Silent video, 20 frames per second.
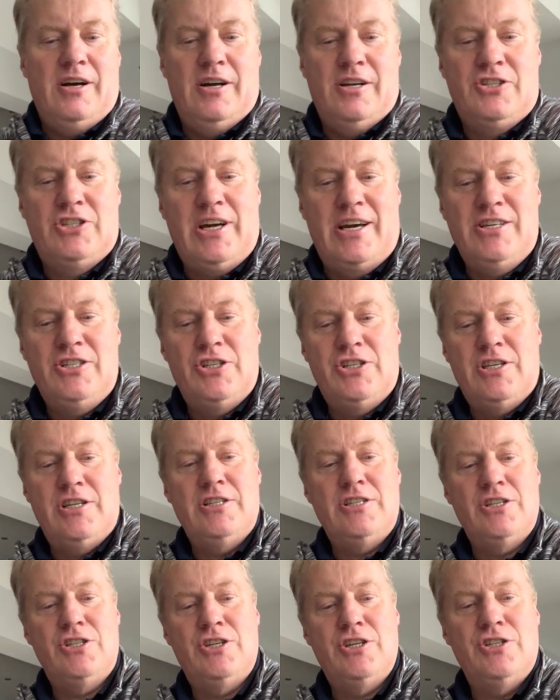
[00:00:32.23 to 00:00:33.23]
changes
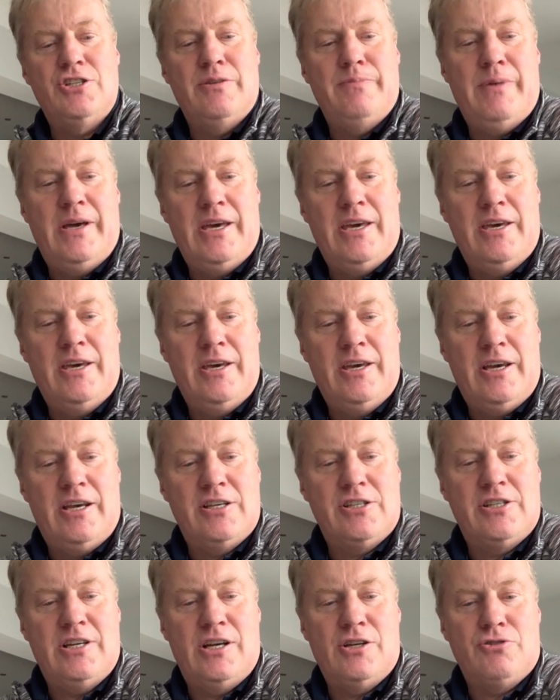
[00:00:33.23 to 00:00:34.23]
in decision making,
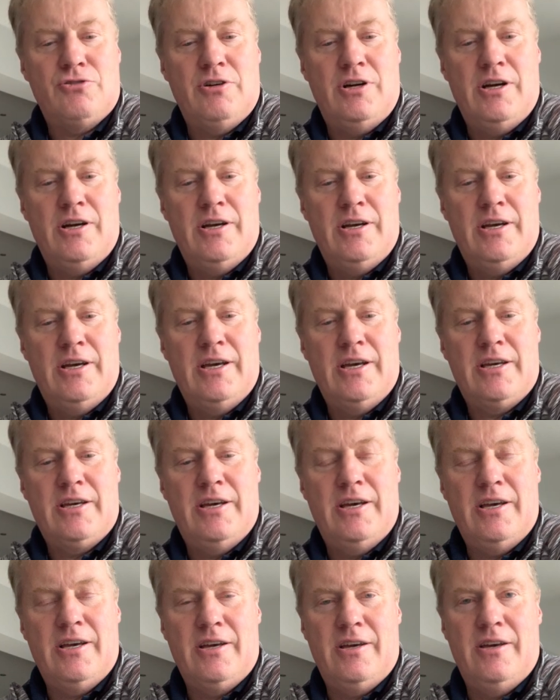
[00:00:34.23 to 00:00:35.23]
etc.,
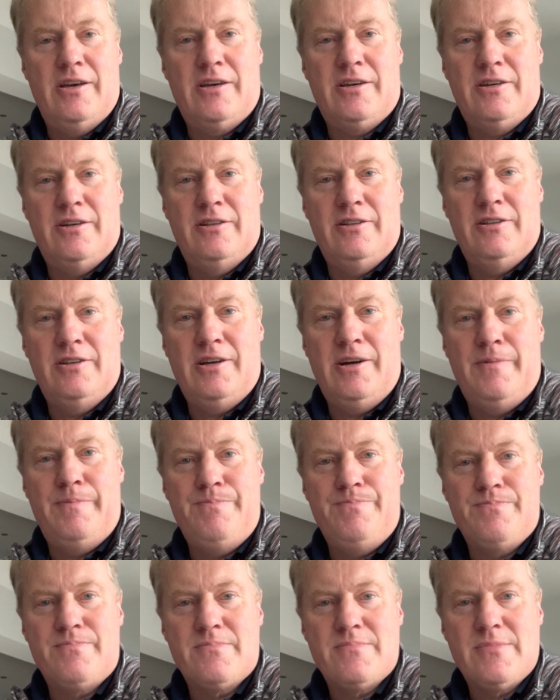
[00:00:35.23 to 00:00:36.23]
it
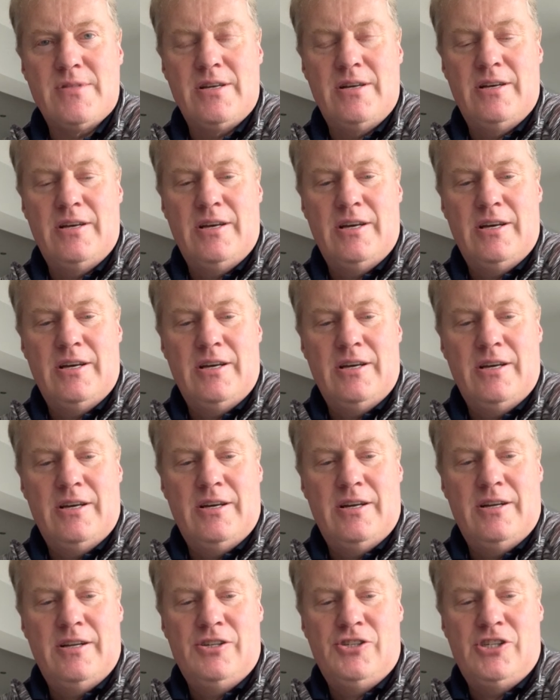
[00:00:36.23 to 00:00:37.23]
can
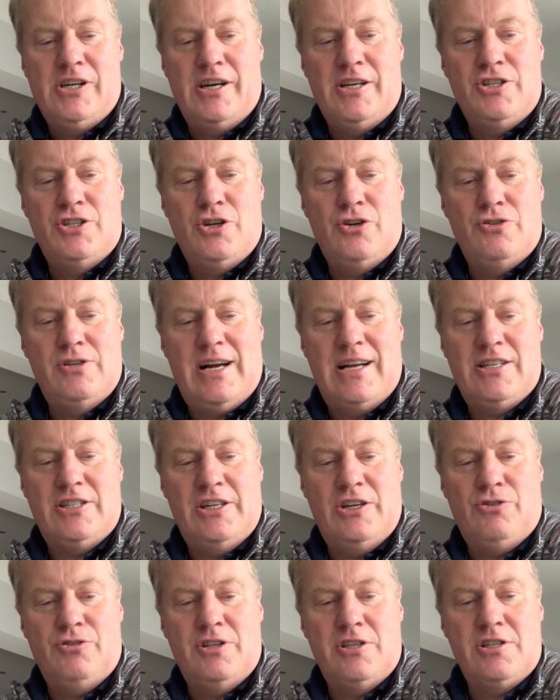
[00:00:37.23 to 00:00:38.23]
change who's
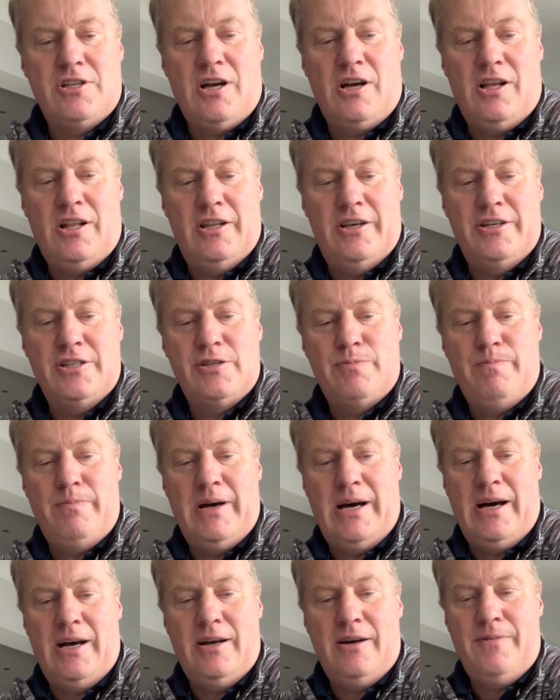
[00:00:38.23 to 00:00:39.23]
actually on the start list.
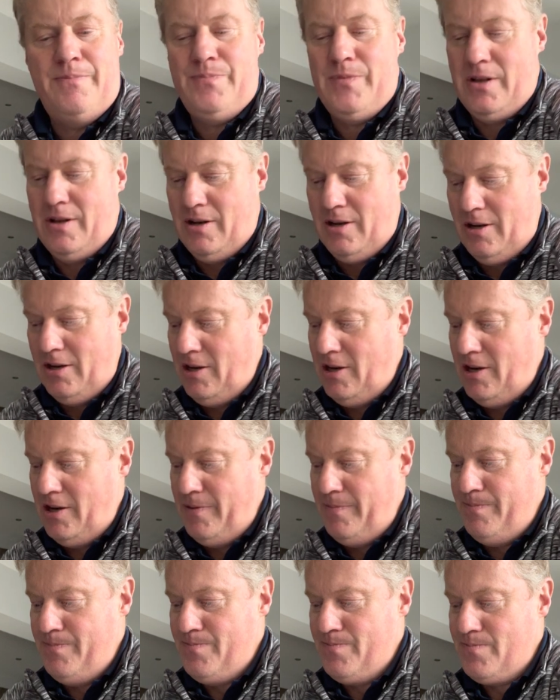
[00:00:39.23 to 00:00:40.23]
But
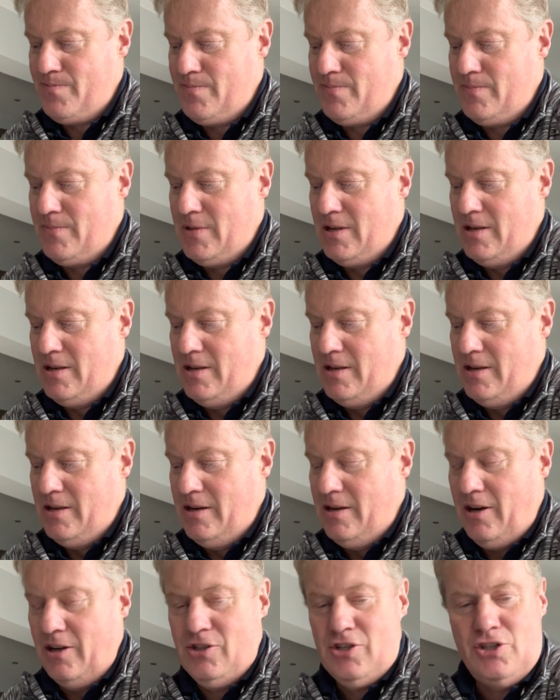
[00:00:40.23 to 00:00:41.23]
I
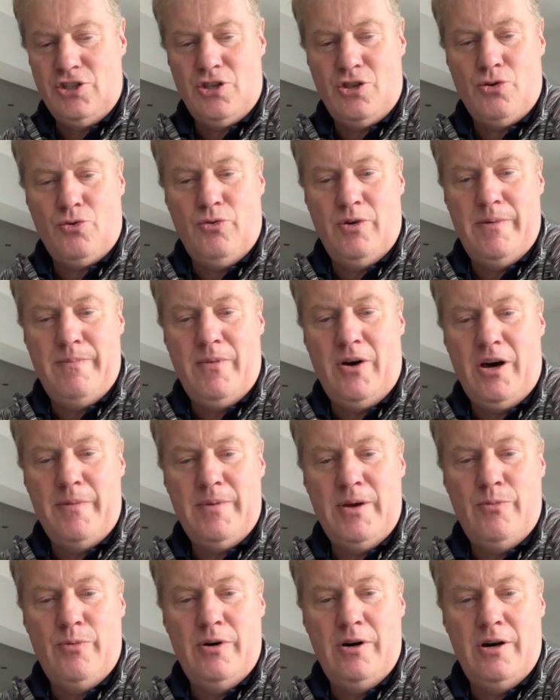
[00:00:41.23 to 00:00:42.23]
just thought it might
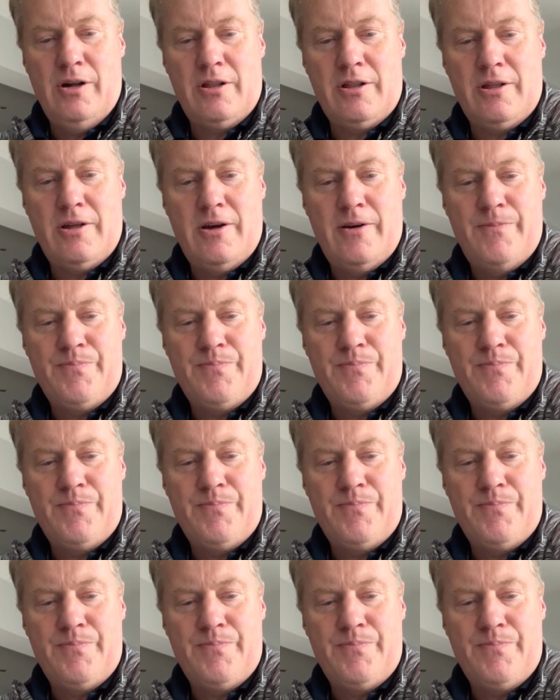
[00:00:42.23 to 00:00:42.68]
be worth